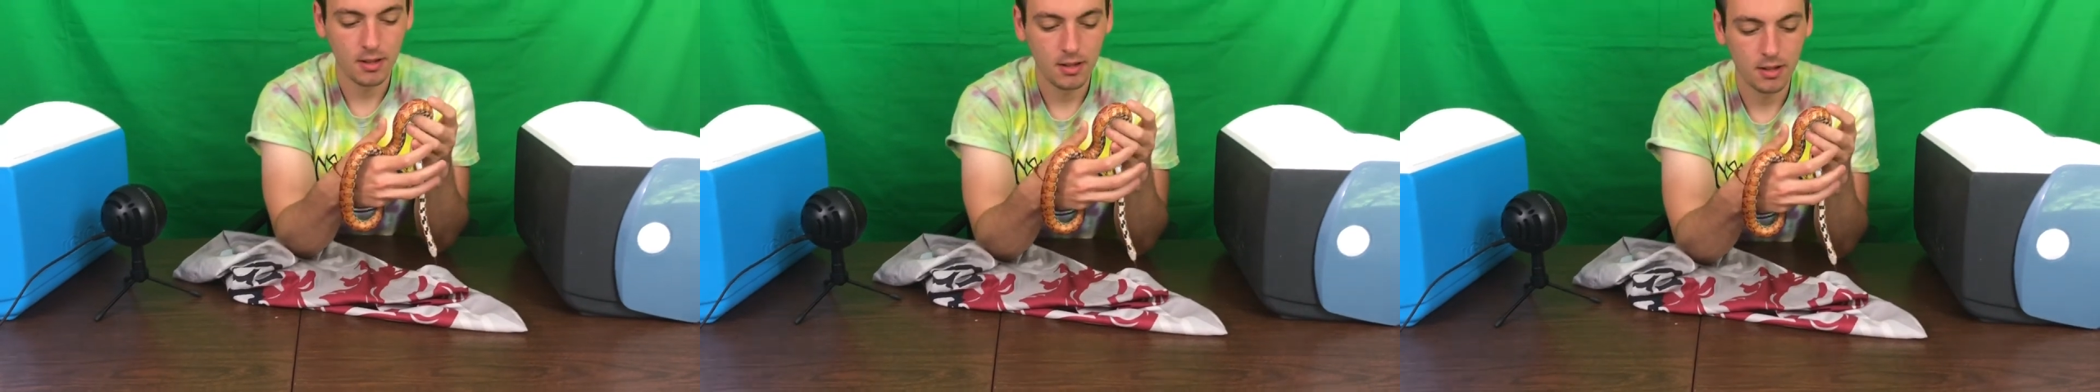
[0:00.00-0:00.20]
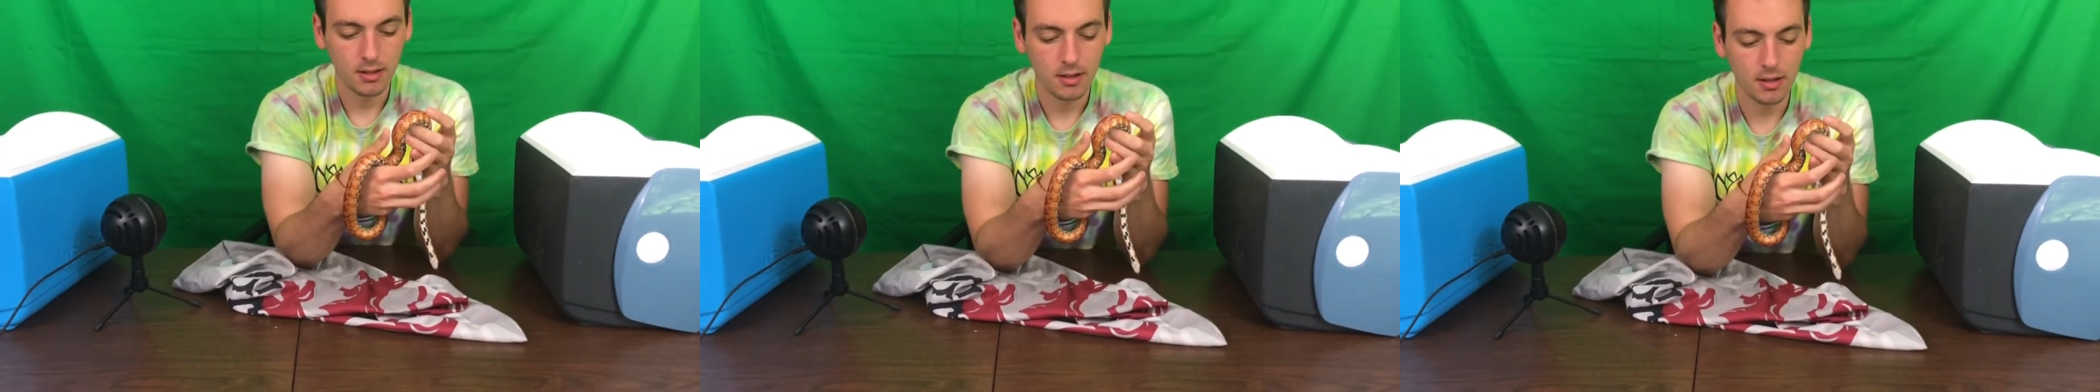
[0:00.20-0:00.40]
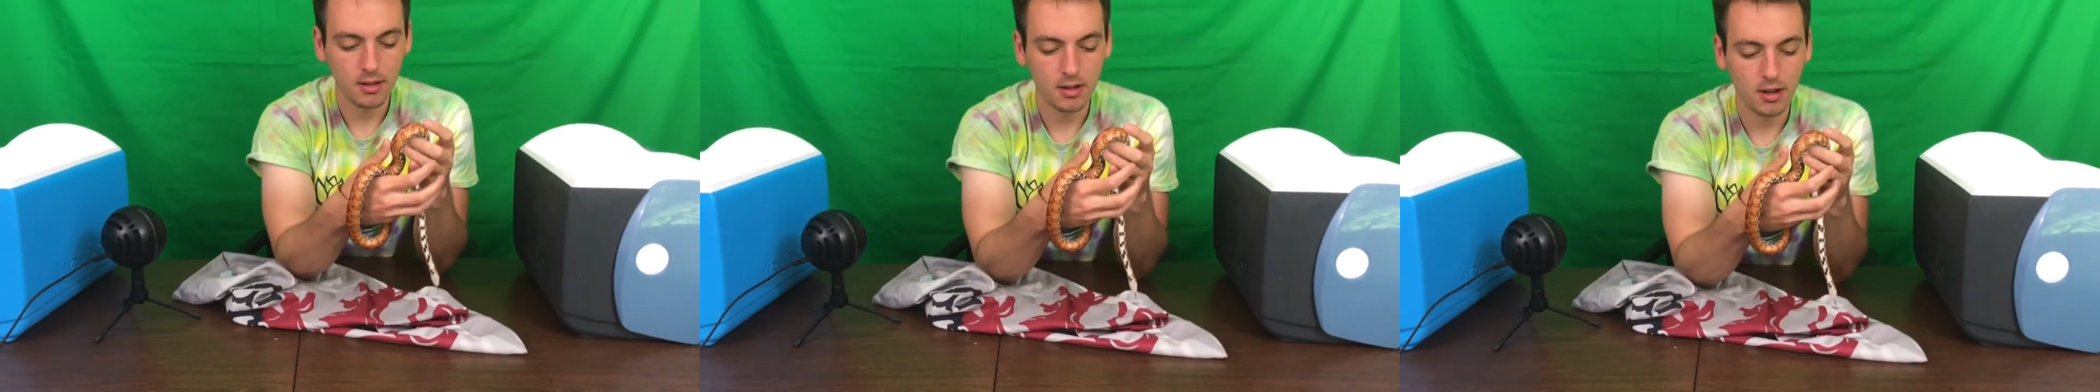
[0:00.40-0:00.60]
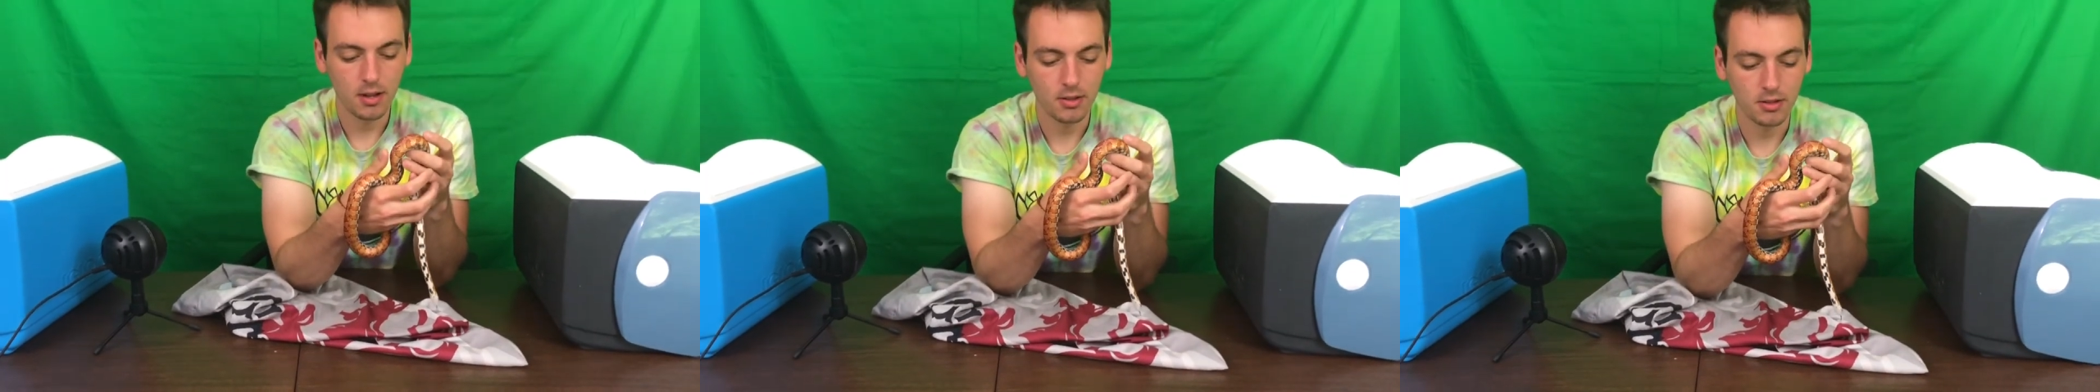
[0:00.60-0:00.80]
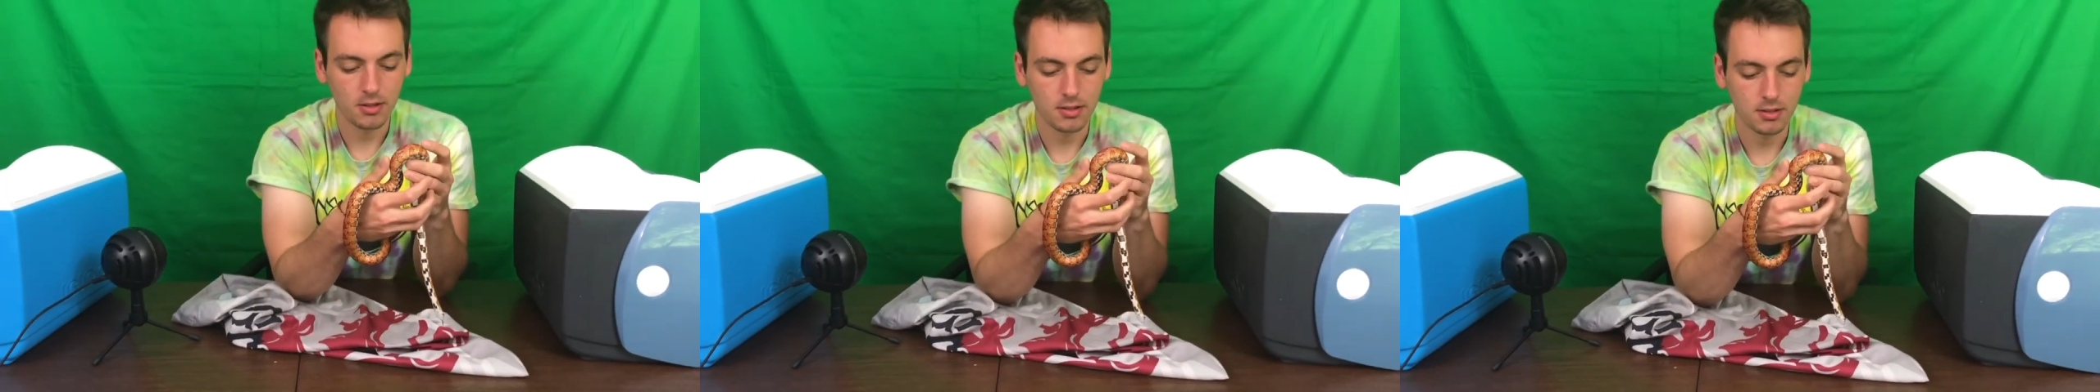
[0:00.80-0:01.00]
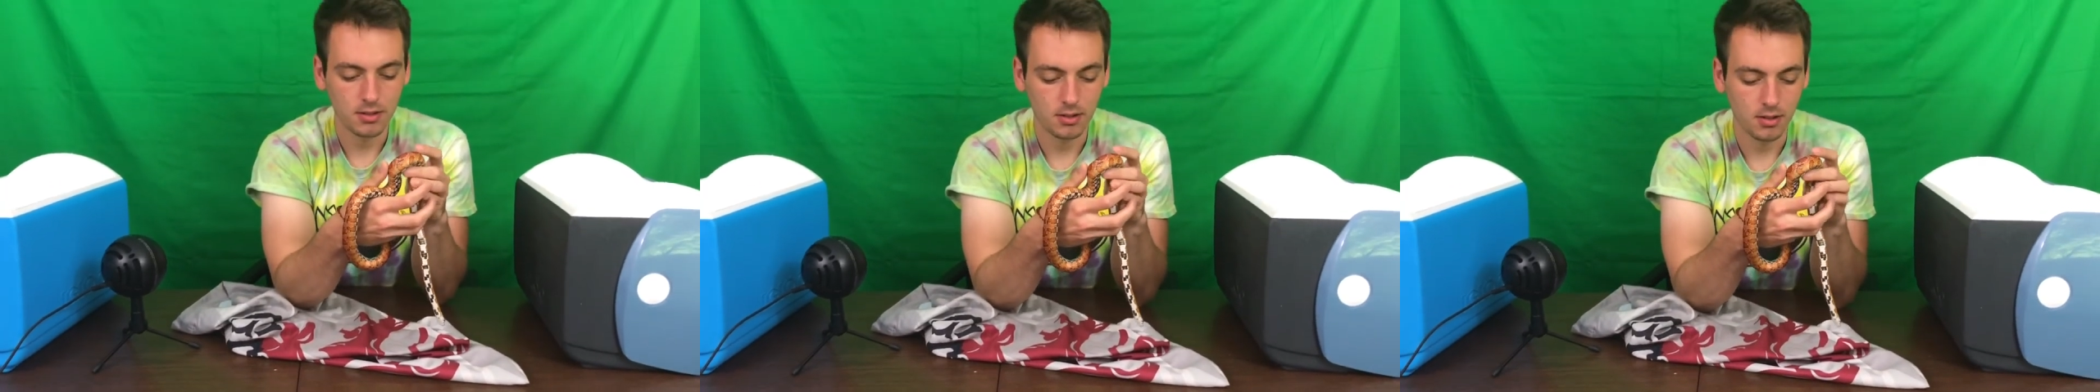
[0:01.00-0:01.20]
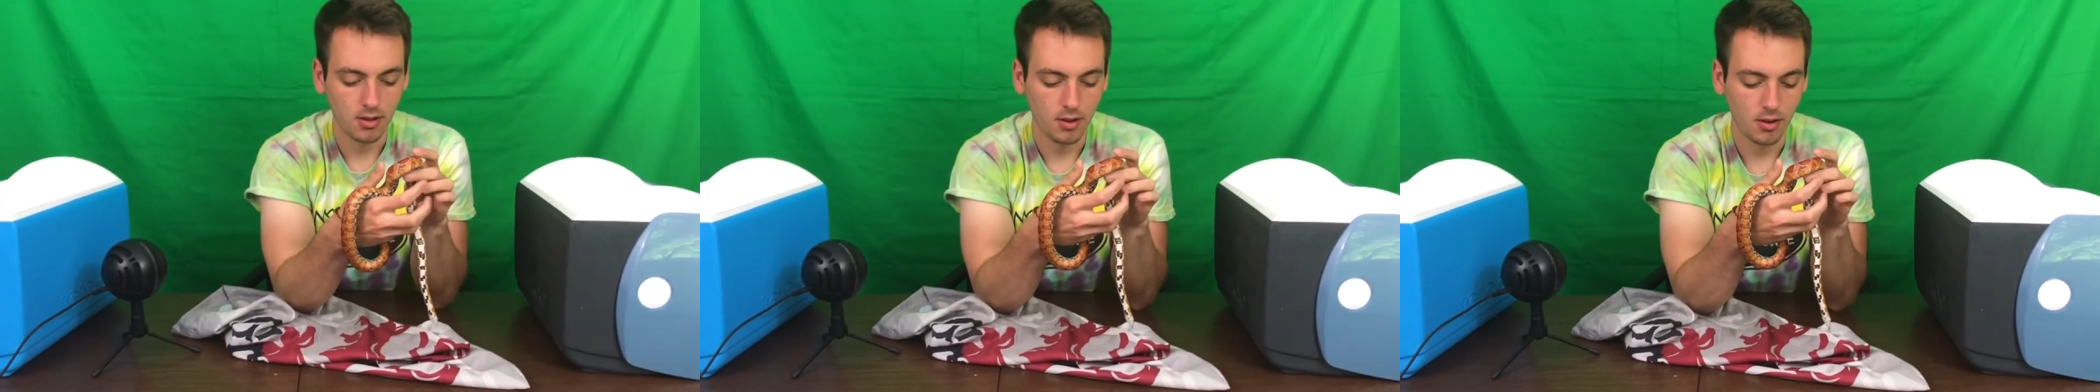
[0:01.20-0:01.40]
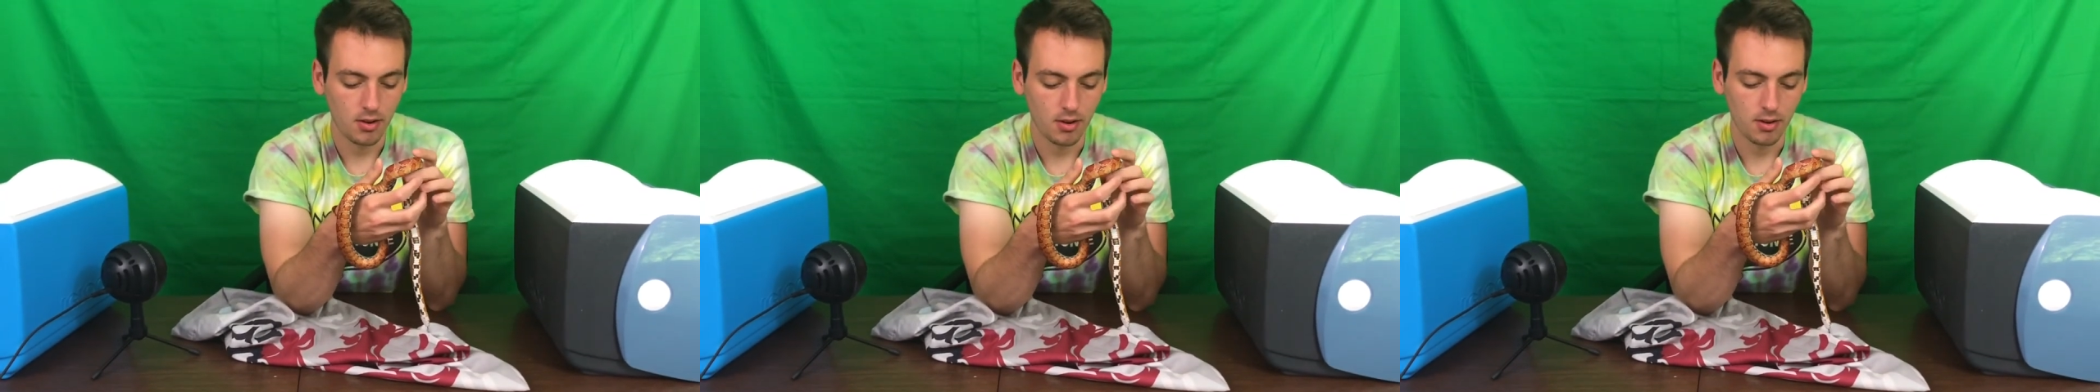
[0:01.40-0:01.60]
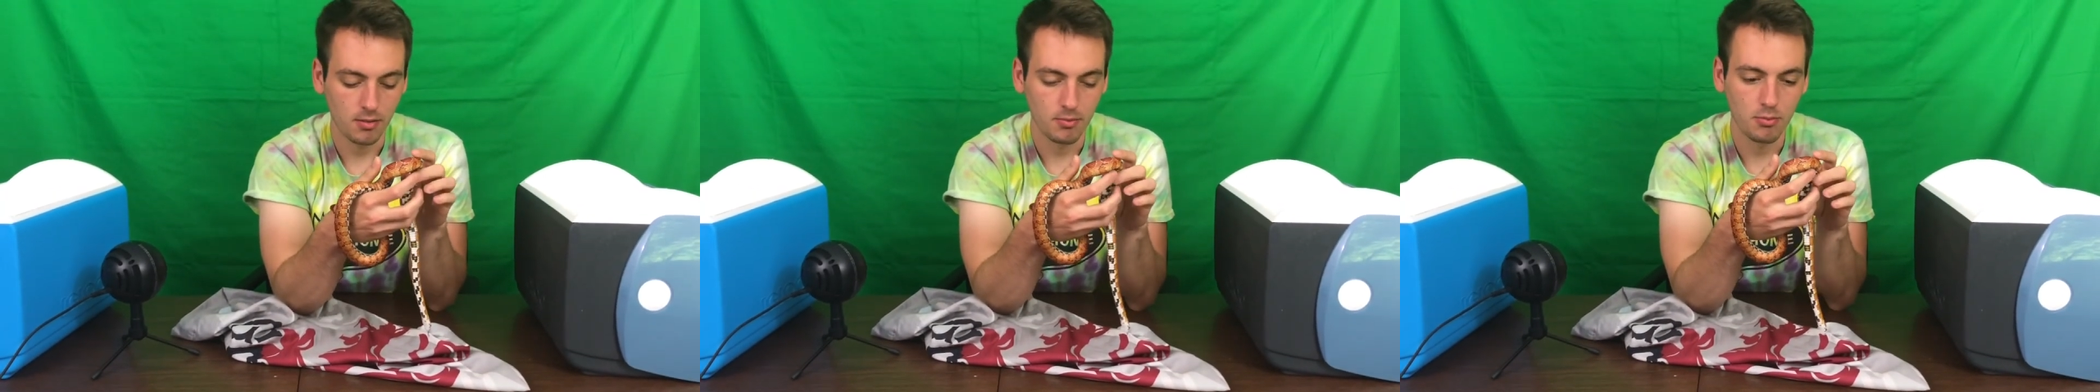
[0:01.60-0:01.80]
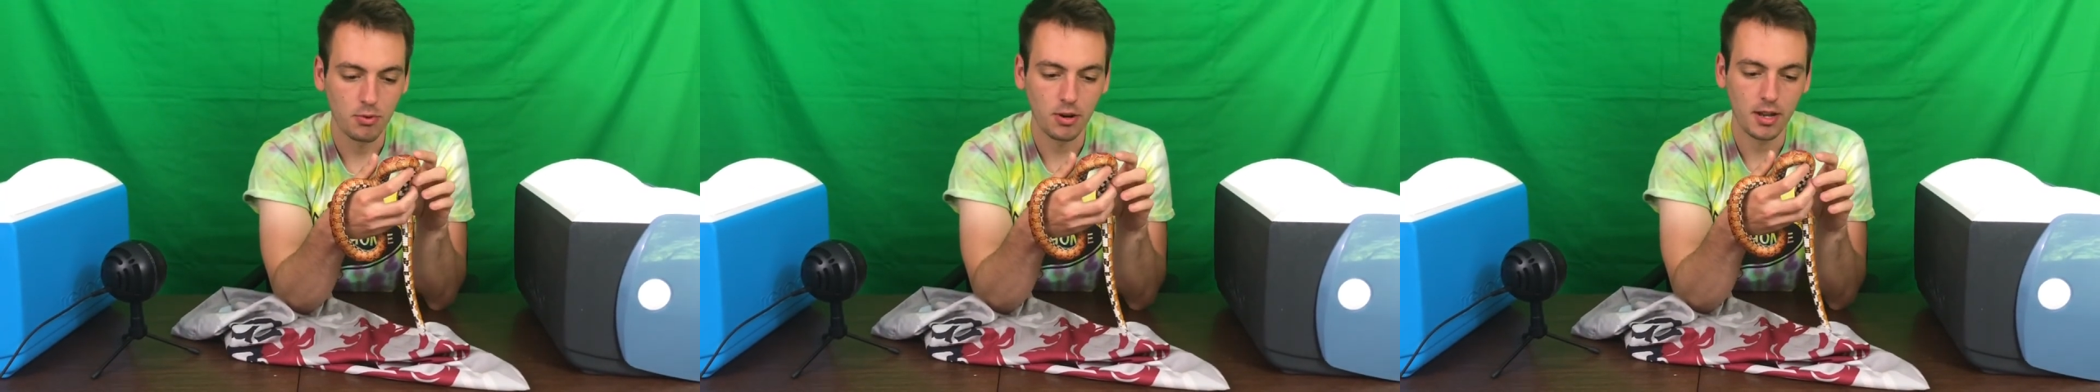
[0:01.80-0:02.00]
Their colors are
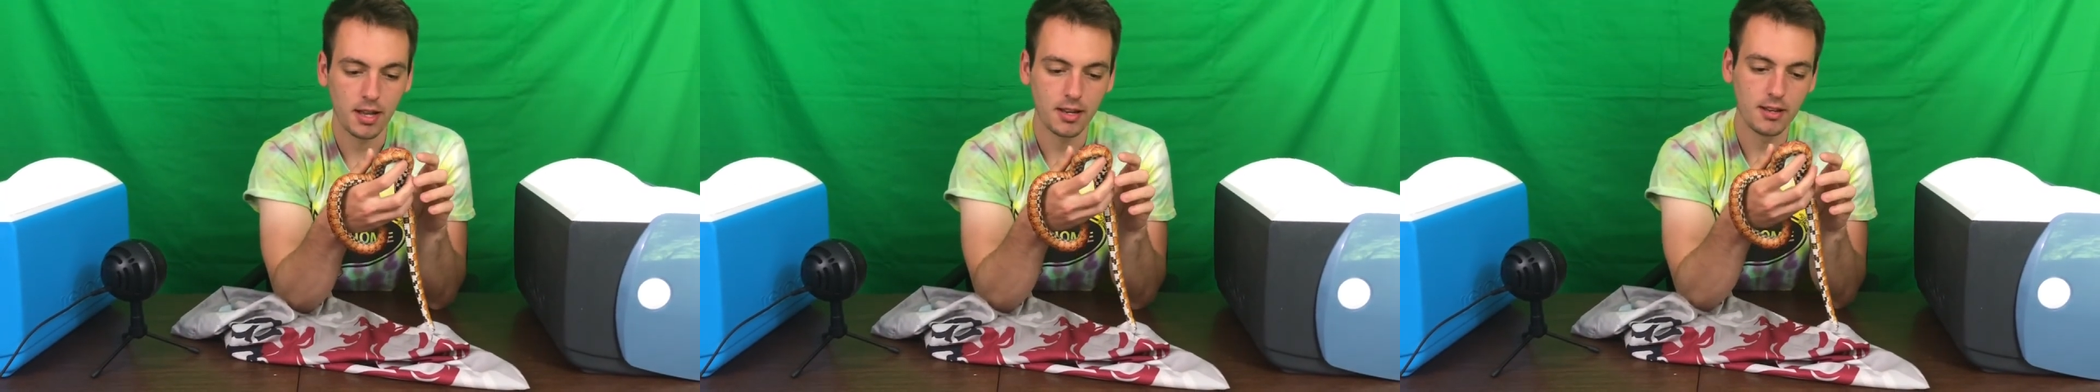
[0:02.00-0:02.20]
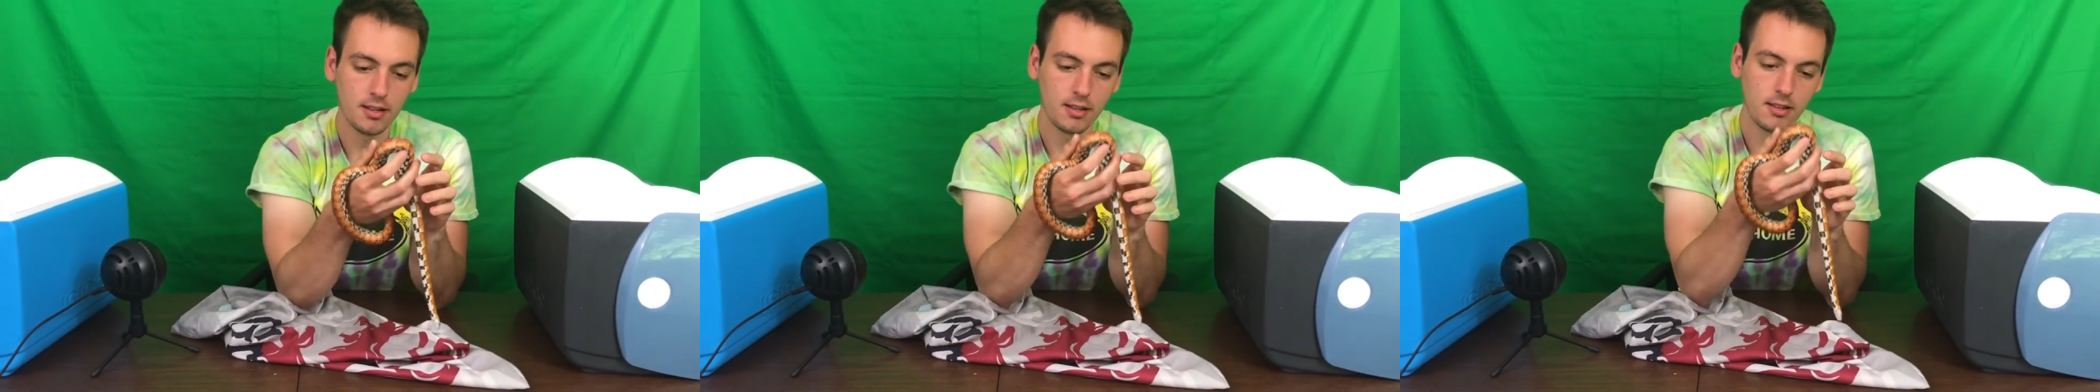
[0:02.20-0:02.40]
bred